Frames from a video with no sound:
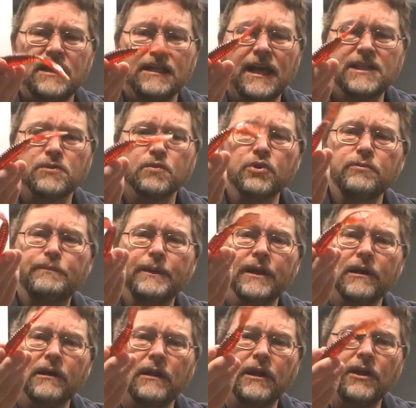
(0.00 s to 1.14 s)
That's root
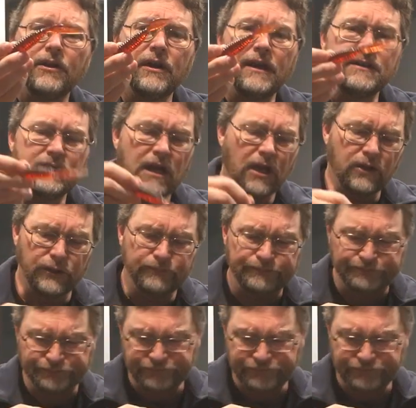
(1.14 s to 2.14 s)
beer, another nice color.